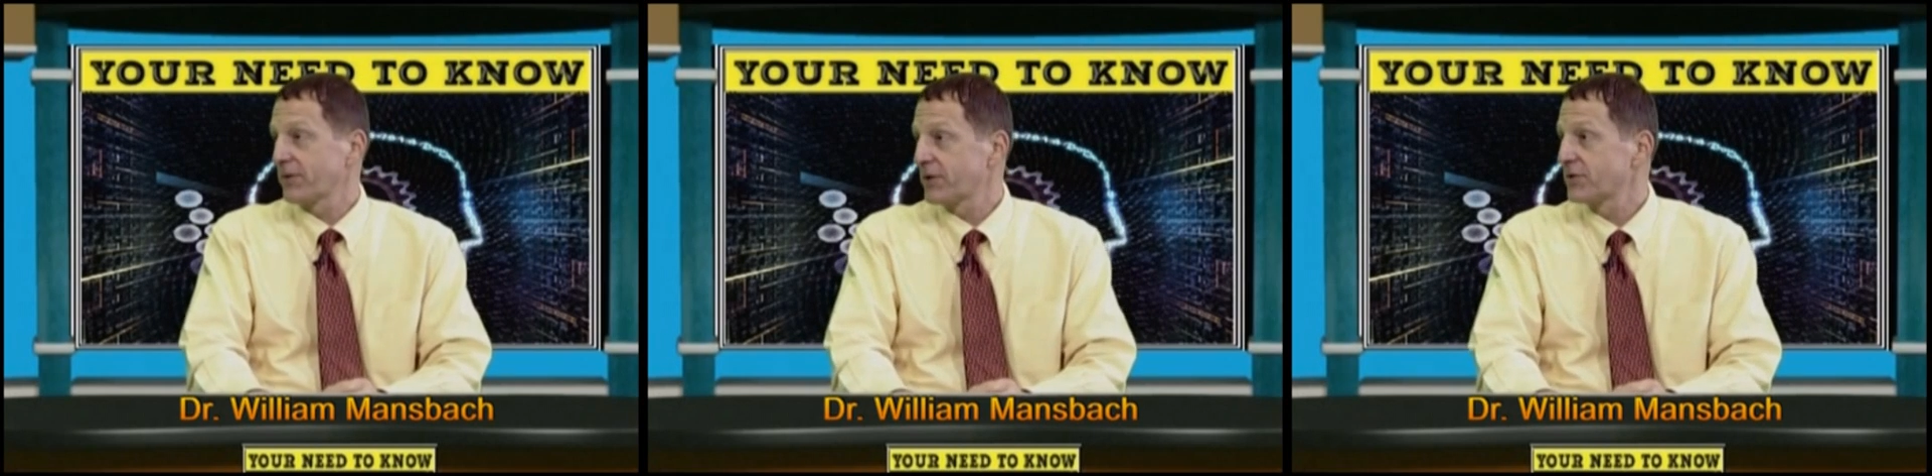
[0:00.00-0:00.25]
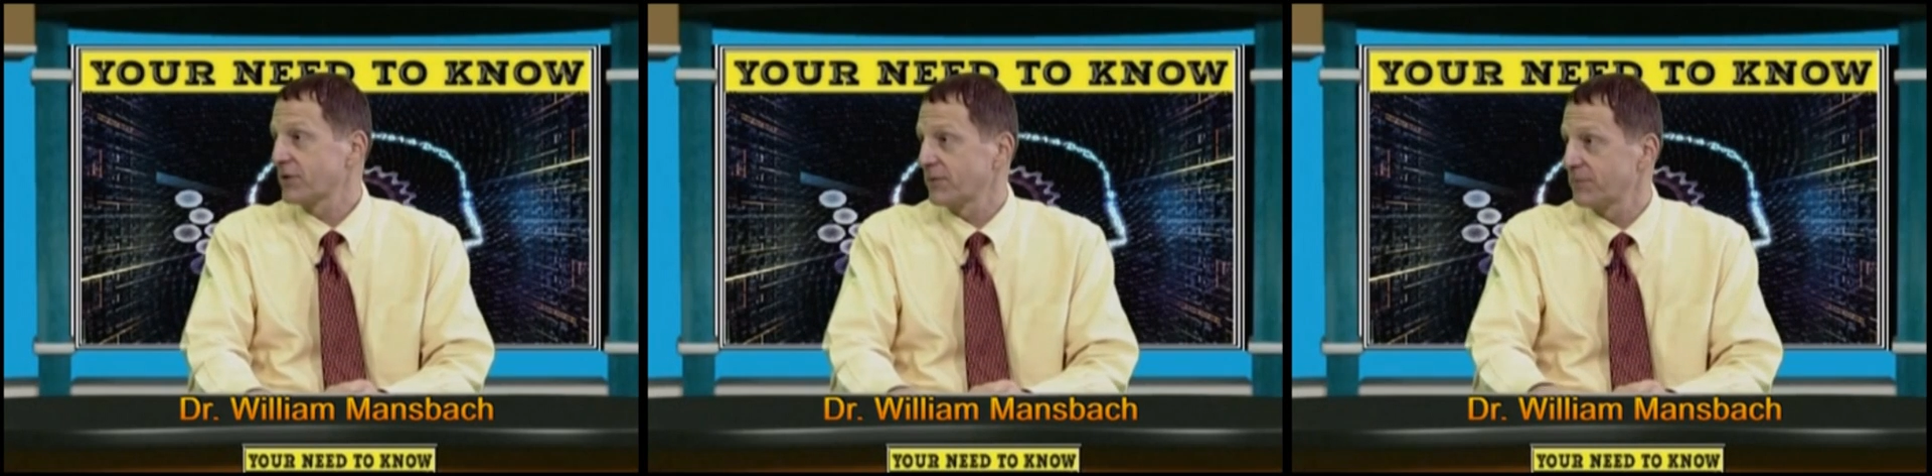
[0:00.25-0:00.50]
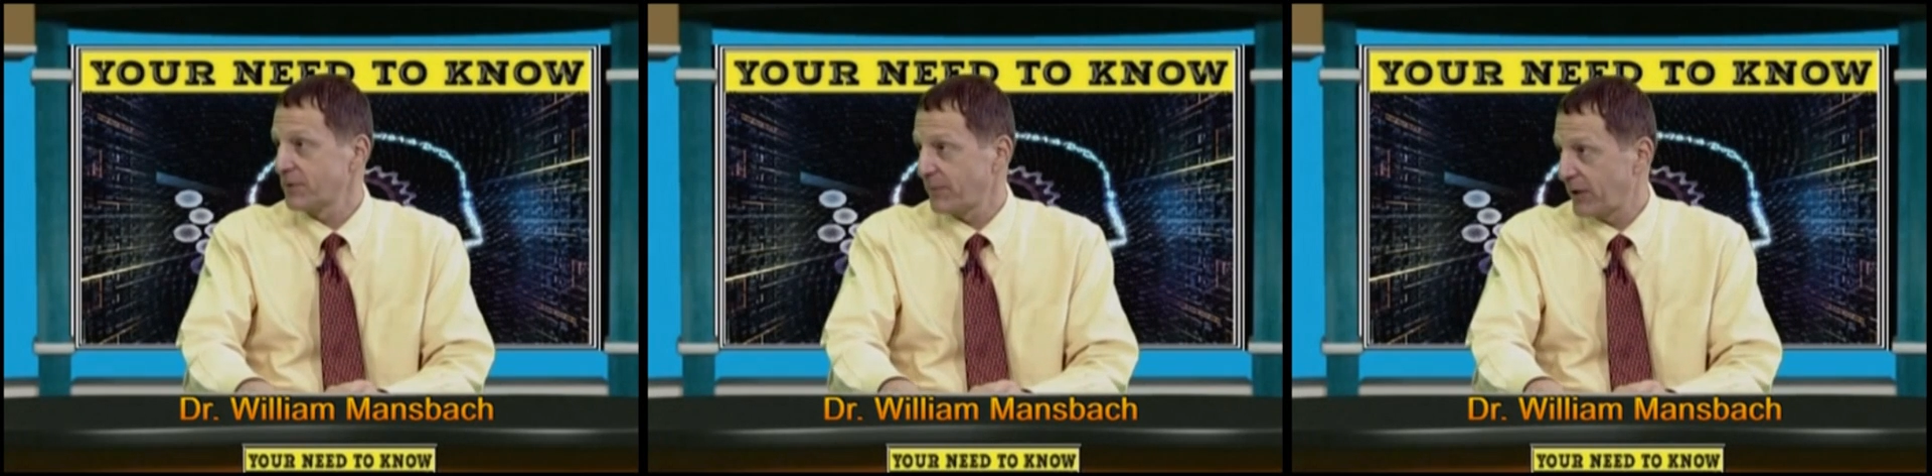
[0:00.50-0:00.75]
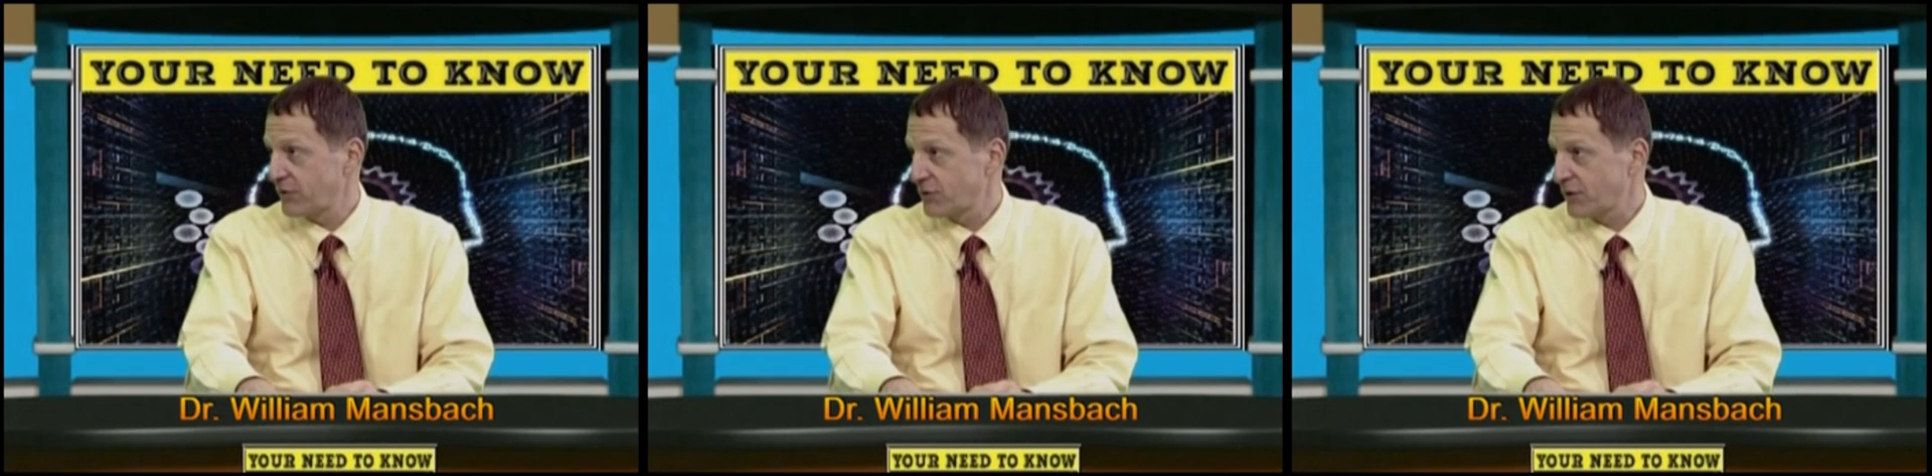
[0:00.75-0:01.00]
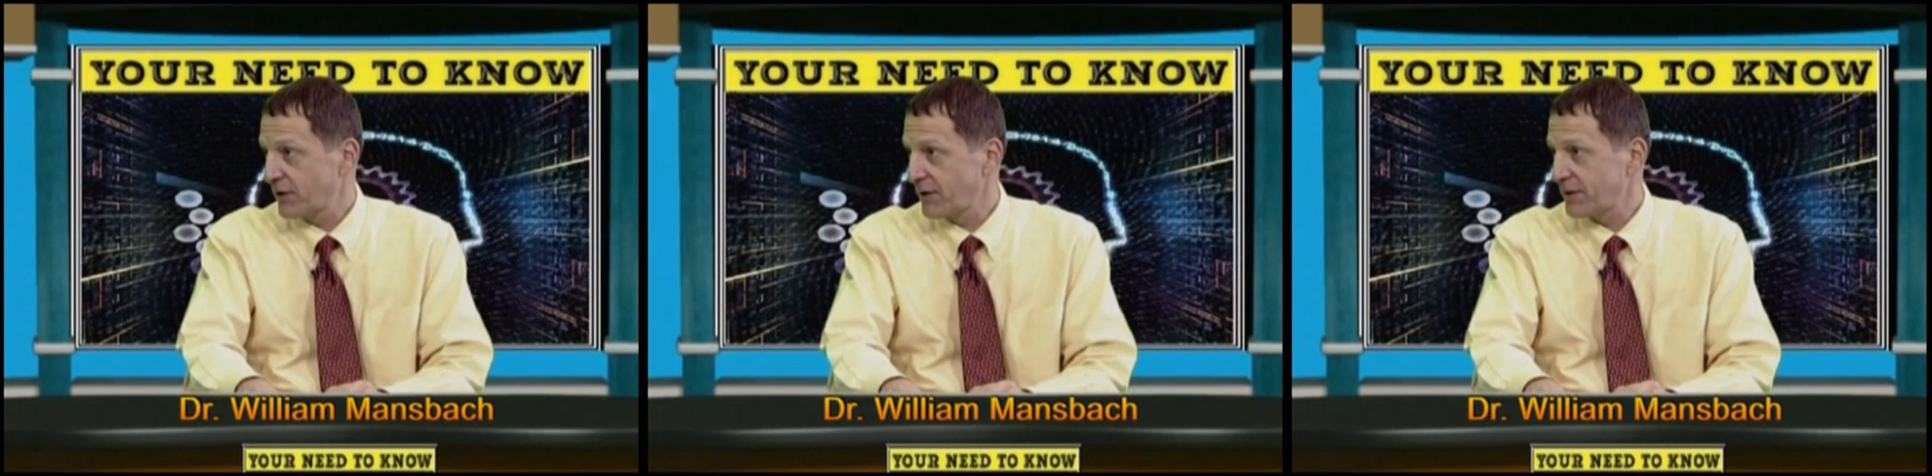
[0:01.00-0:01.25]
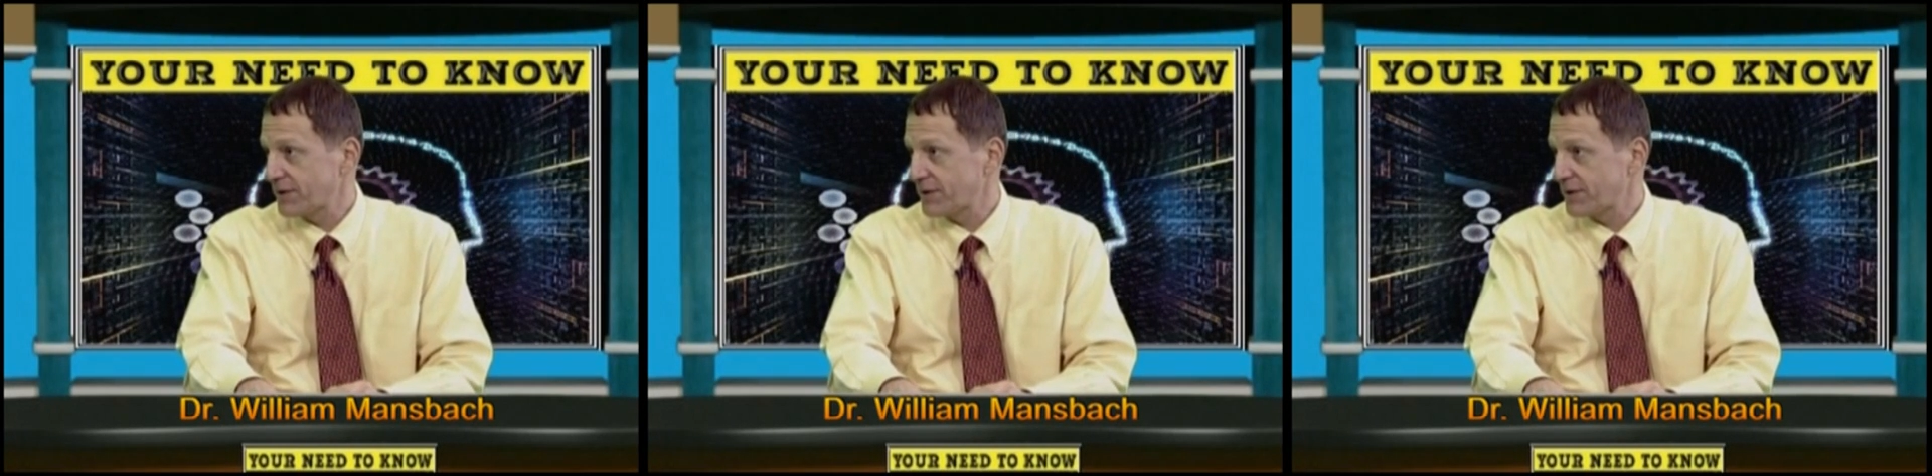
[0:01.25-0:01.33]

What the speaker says: with the term dementia.